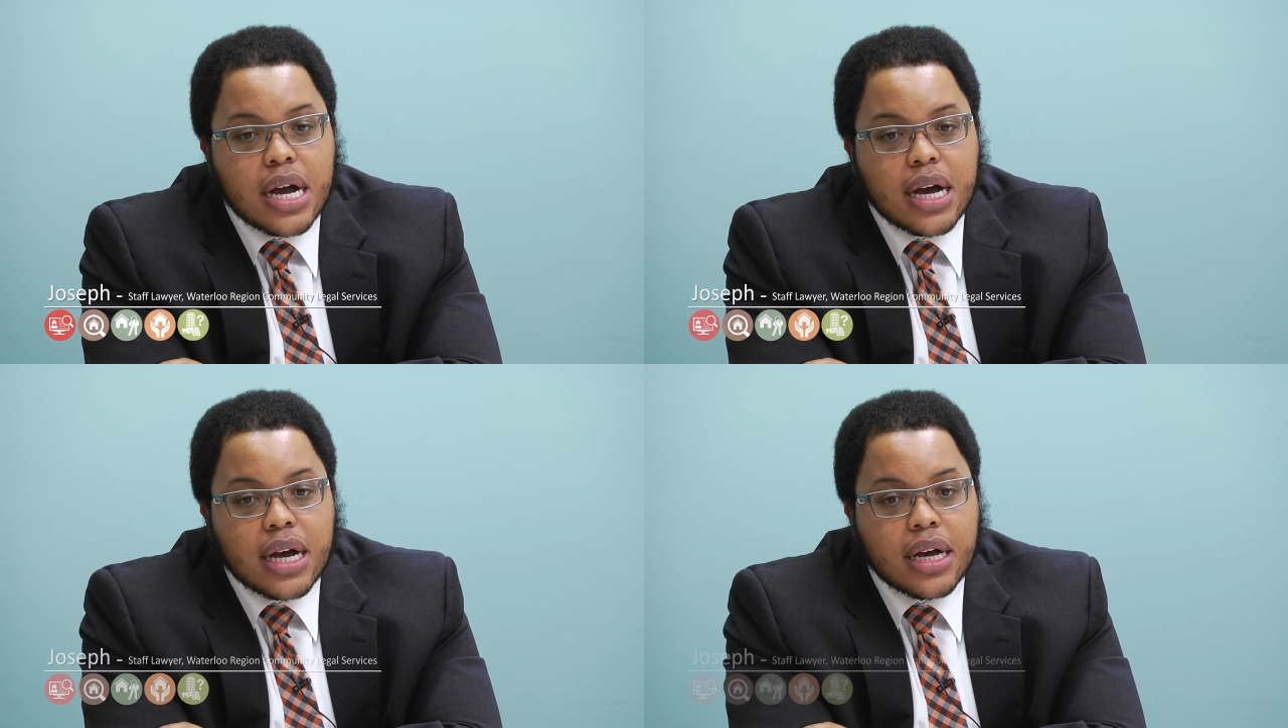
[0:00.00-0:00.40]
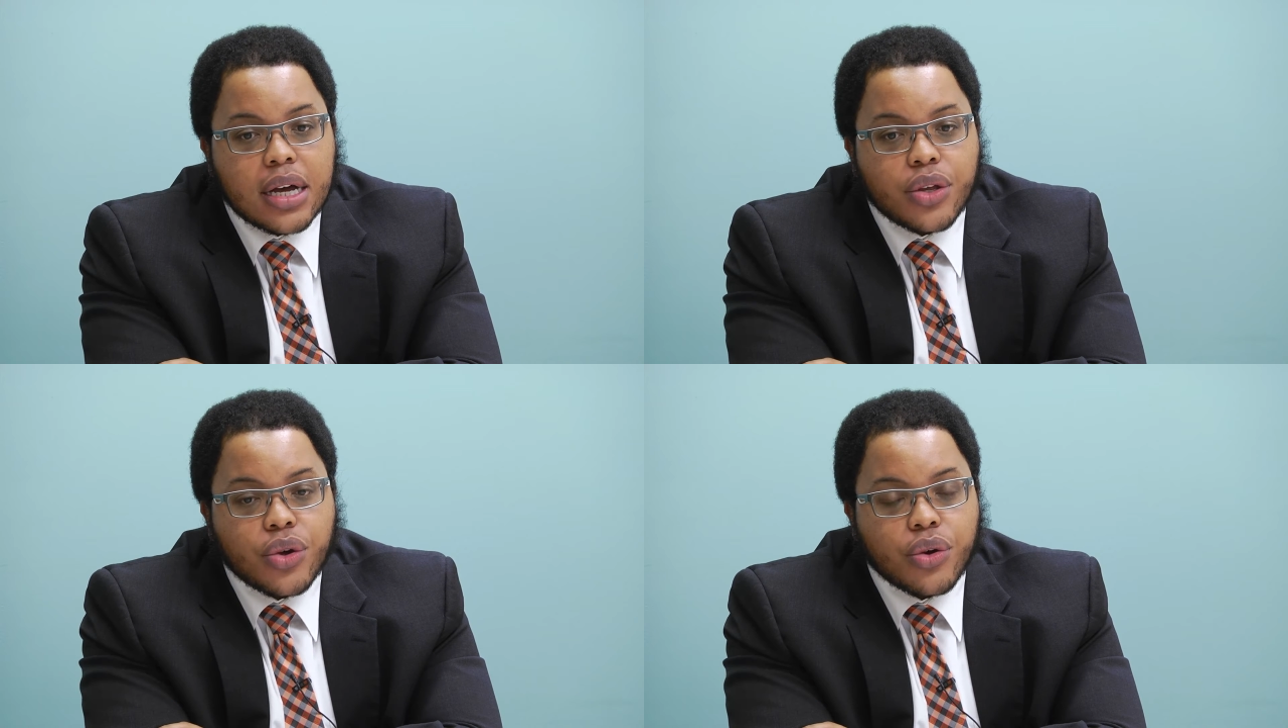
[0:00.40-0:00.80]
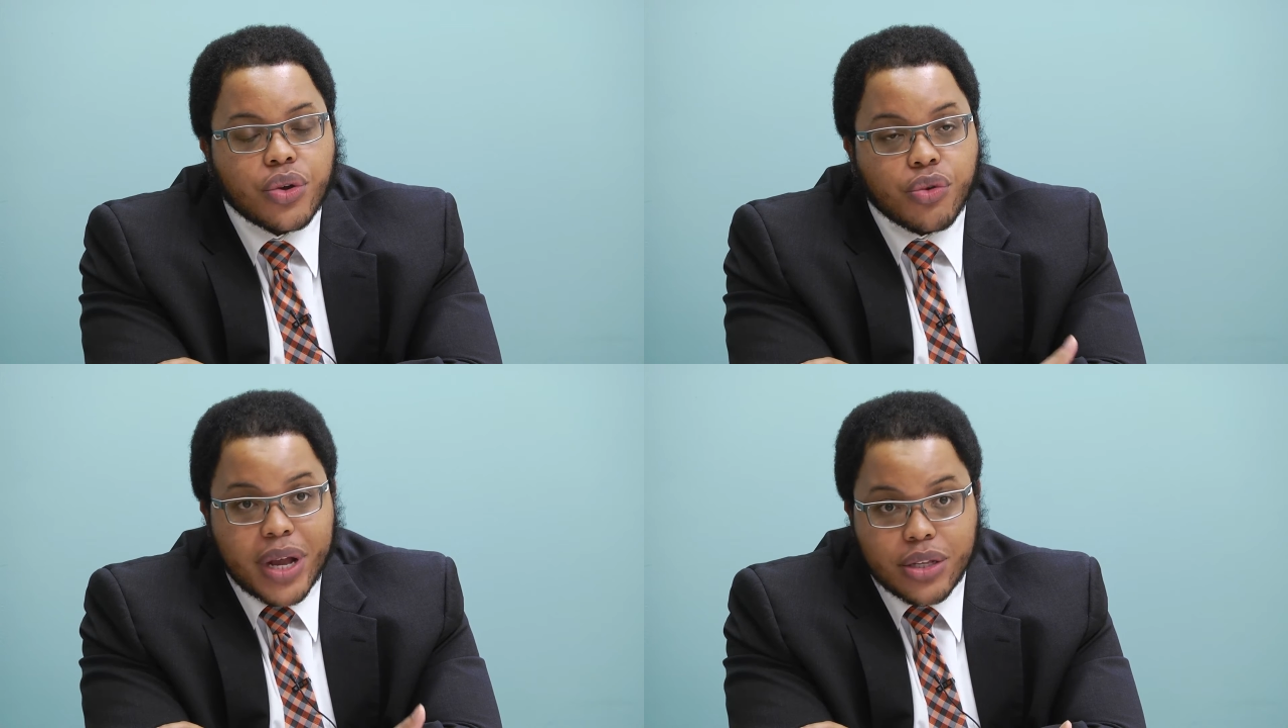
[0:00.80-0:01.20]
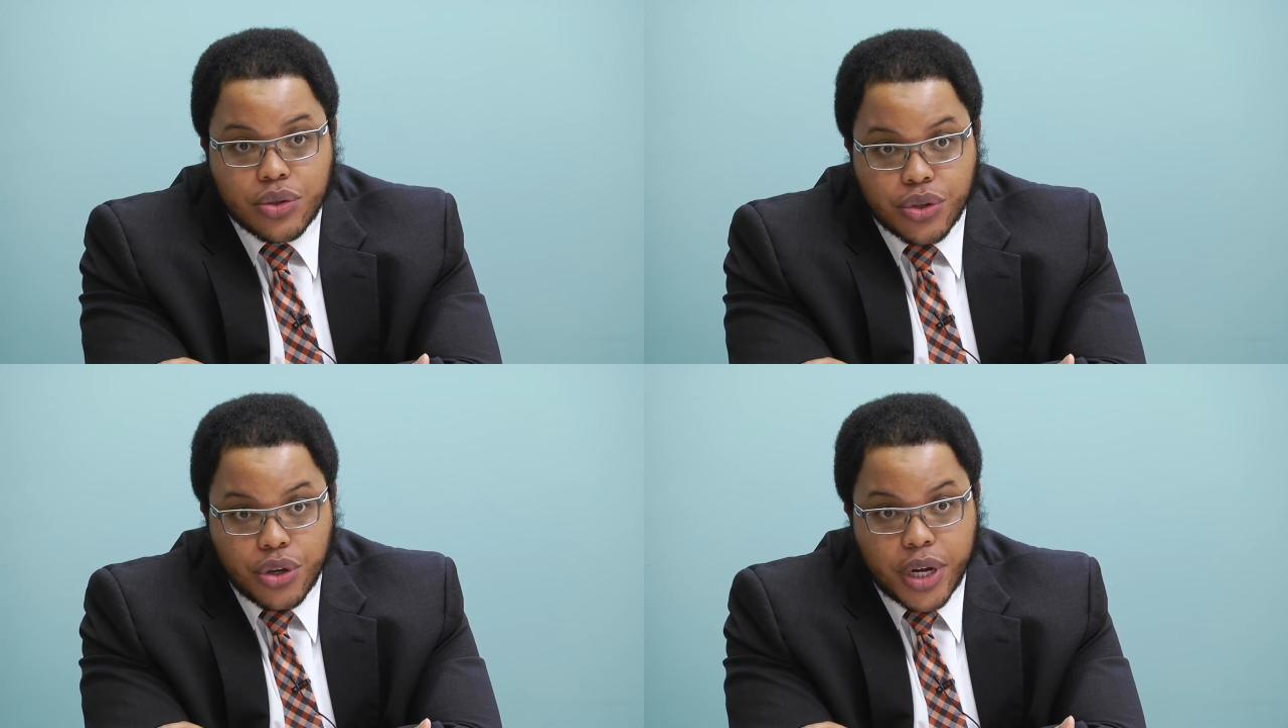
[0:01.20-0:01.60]

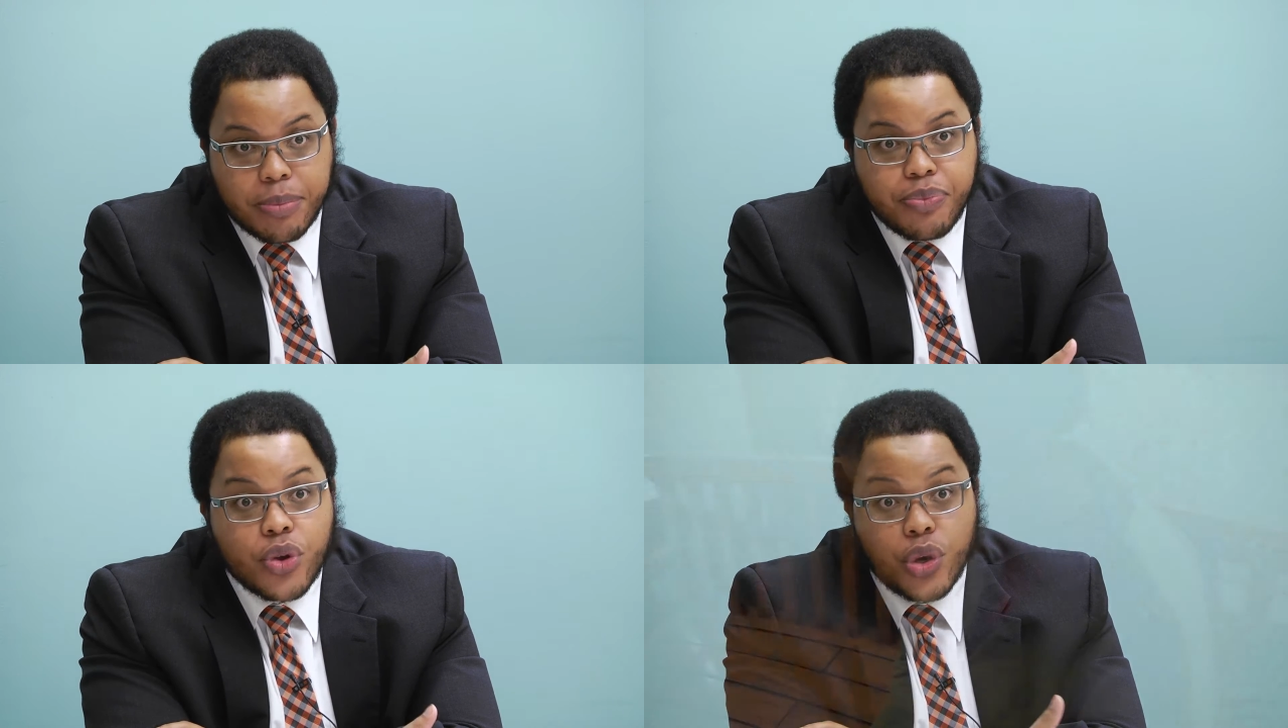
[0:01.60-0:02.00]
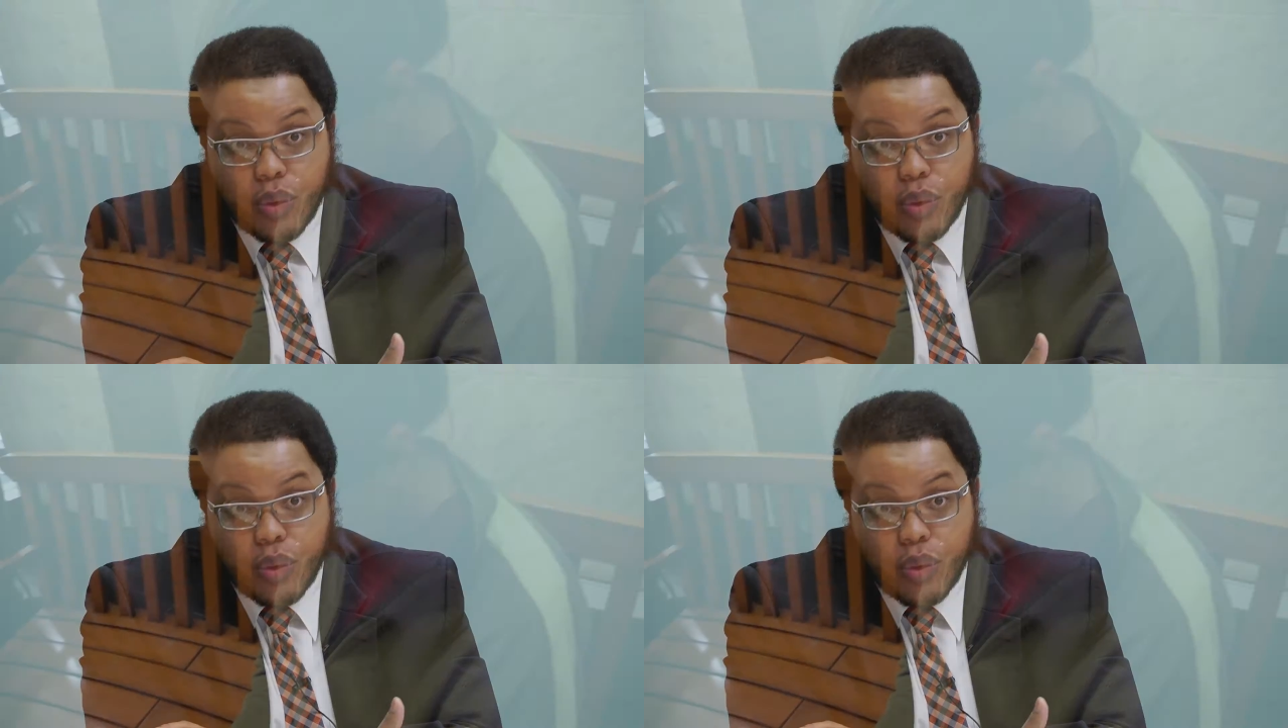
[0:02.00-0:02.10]
rental unit. You